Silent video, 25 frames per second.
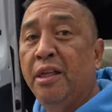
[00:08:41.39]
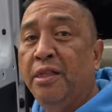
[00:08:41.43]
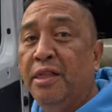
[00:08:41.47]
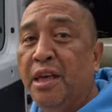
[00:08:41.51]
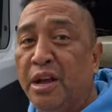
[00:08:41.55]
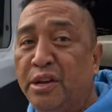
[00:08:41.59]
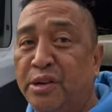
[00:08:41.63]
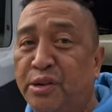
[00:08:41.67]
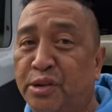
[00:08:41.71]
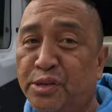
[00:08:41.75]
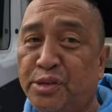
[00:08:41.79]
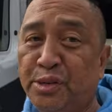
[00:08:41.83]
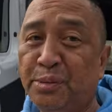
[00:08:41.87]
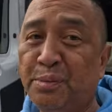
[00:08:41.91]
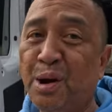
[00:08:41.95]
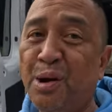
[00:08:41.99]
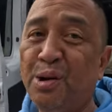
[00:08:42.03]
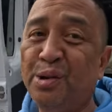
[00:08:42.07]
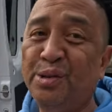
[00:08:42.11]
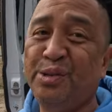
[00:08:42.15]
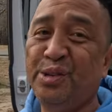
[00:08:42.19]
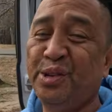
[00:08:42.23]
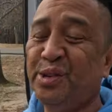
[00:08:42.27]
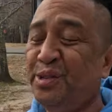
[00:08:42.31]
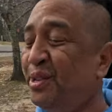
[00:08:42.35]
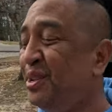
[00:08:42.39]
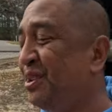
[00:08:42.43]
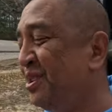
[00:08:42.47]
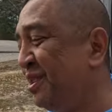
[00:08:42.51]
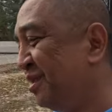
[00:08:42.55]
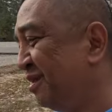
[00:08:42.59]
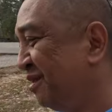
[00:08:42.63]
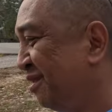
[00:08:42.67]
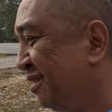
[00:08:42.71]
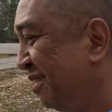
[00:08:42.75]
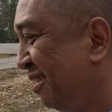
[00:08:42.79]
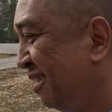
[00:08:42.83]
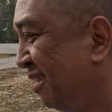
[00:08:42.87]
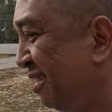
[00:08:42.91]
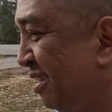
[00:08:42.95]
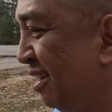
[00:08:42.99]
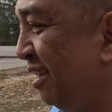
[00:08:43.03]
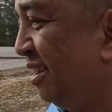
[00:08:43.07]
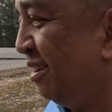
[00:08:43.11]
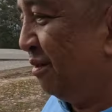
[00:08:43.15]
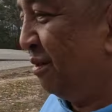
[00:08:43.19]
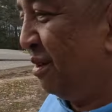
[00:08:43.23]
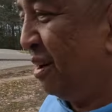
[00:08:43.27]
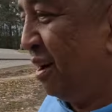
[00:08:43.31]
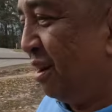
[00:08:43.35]
that you're supposed to do.
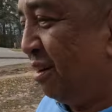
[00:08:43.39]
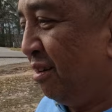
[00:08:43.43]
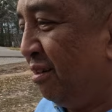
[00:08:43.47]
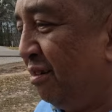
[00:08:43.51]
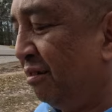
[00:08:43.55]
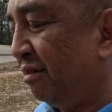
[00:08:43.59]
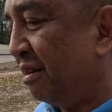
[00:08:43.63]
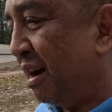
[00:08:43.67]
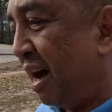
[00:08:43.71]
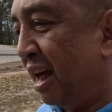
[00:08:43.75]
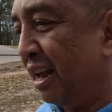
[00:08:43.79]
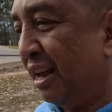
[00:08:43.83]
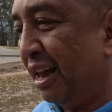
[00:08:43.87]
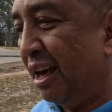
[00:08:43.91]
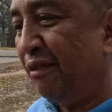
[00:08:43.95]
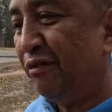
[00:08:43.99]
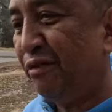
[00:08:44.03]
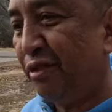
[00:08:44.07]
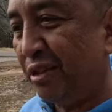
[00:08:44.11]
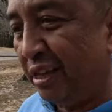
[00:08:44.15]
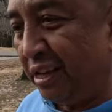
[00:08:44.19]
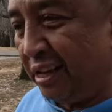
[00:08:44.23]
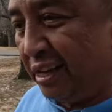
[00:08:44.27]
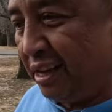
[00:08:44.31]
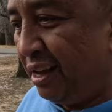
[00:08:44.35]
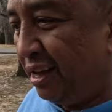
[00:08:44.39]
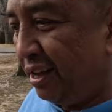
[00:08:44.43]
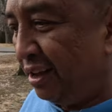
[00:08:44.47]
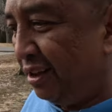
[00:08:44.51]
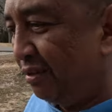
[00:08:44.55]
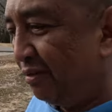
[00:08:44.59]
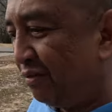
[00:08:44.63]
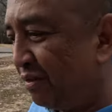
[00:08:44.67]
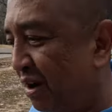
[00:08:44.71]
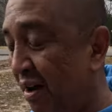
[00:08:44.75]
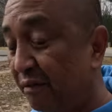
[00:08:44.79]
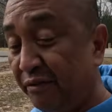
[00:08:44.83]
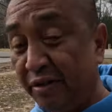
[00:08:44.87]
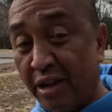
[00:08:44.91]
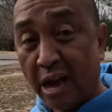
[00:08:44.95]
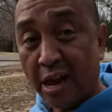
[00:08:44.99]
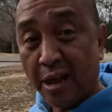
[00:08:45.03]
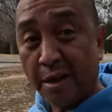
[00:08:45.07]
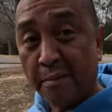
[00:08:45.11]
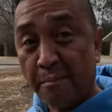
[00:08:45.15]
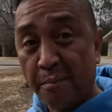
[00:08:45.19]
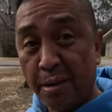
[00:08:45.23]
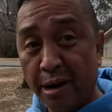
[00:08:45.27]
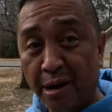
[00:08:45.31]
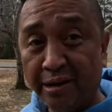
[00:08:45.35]
Well, I left the 5
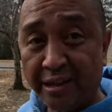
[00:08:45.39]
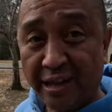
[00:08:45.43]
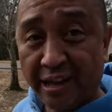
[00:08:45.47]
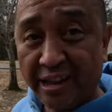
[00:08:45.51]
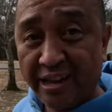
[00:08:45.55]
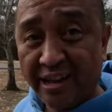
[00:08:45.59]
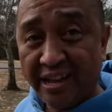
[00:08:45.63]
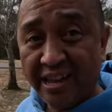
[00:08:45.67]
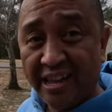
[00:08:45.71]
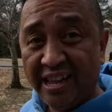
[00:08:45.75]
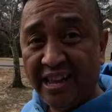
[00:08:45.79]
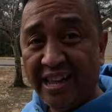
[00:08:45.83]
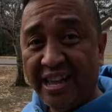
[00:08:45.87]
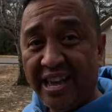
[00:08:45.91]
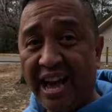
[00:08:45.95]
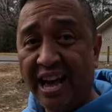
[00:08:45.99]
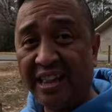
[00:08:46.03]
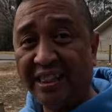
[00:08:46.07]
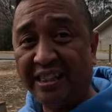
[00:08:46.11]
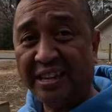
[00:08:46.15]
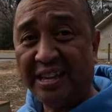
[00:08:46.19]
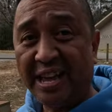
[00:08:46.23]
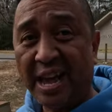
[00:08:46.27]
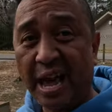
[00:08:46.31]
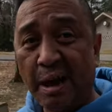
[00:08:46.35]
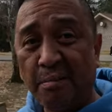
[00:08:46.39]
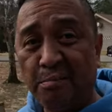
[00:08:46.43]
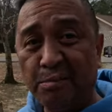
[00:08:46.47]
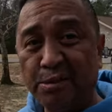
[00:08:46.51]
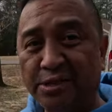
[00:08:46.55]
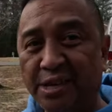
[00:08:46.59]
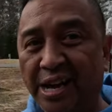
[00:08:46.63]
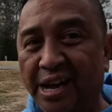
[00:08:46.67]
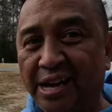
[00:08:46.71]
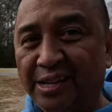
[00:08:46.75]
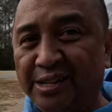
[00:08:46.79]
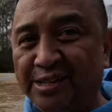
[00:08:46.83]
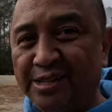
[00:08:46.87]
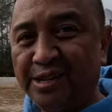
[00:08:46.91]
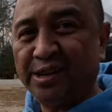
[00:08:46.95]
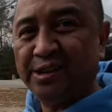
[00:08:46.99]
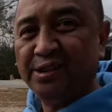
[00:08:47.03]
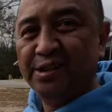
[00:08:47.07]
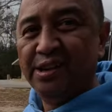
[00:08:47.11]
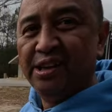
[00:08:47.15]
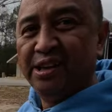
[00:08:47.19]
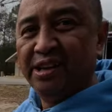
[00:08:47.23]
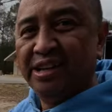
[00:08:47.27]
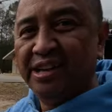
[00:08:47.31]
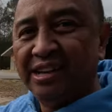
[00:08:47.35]
gallon bucket at the campsite. So
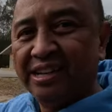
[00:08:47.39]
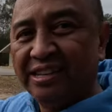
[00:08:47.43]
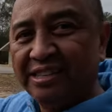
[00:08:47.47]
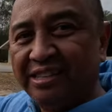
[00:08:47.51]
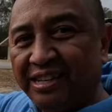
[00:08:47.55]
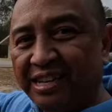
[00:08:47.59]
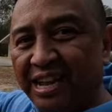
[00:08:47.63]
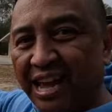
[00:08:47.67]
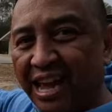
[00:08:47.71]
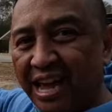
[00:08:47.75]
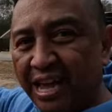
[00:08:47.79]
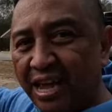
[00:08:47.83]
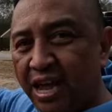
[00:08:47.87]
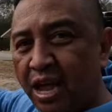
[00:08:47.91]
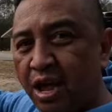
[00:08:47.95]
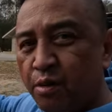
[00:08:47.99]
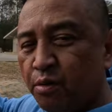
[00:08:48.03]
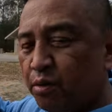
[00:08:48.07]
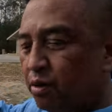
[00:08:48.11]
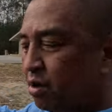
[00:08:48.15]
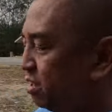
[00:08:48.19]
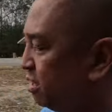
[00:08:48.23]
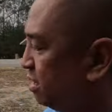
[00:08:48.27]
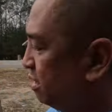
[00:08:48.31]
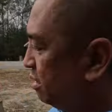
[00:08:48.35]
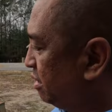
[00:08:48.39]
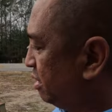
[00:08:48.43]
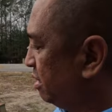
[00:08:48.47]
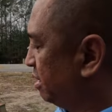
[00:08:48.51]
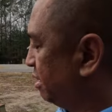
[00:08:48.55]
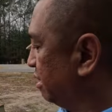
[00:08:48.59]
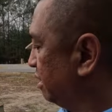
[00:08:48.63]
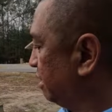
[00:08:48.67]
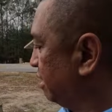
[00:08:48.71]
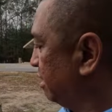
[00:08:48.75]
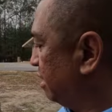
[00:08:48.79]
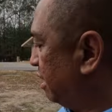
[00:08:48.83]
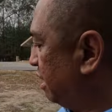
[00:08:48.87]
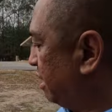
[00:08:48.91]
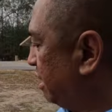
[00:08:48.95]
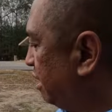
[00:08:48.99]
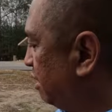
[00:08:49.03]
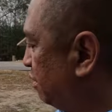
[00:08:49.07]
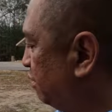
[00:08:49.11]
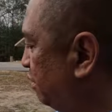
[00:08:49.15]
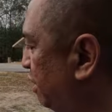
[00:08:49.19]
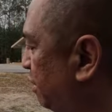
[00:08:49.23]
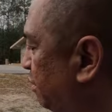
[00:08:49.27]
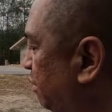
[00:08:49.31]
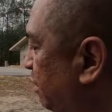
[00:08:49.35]
today,
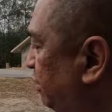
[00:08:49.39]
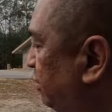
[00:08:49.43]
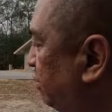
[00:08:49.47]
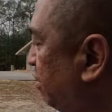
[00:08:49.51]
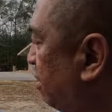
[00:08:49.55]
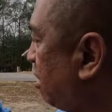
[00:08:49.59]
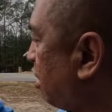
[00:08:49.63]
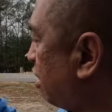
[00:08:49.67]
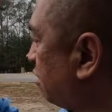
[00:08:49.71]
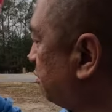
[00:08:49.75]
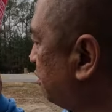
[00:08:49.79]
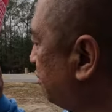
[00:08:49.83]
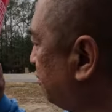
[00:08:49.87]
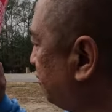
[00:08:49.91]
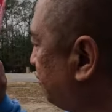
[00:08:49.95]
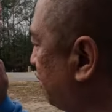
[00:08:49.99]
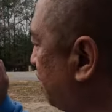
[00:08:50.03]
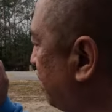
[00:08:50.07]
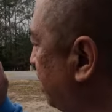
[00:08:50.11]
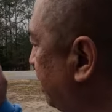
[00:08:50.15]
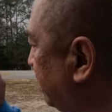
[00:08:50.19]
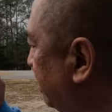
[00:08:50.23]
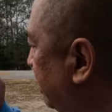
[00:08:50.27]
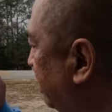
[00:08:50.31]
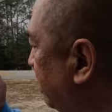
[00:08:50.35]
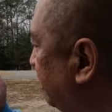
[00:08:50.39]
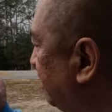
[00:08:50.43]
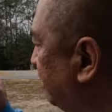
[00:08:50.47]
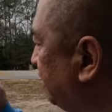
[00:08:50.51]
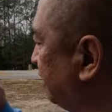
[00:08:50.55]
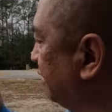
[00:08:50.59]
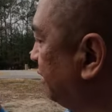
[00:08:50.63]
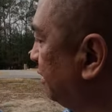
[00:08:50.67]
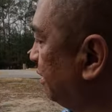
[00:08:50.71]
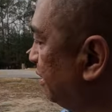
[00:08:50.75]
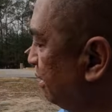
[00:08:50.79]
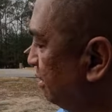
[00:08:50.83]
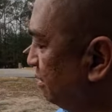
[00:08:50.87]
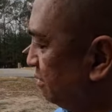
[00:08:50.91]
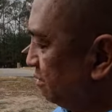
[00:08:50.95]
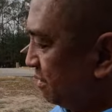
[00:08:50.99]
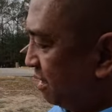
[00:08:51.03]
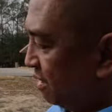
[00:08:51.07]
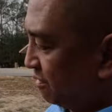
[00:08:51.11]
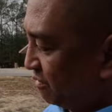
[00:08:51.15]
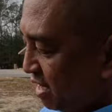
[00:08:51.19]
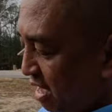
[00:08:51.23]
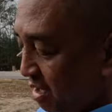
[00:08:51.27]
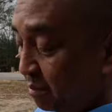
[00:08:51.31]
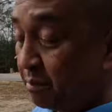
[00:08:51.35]
when I went to Harbor Freight,
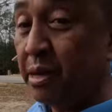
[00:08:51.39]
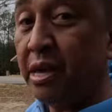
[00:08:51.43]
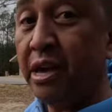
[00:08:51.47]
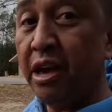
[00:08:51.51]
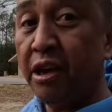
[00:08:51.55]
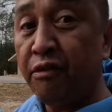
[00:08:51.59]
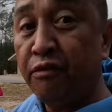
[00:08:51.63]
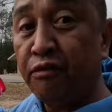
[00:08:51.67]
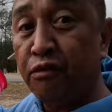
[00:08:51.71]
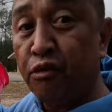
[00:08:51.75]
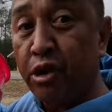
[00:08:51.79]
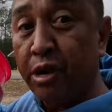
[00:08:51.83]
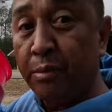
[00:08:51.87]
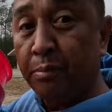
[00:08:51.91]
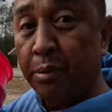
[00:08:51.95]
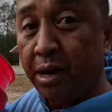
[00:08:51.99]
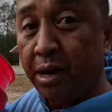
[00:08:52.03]
I've got me a free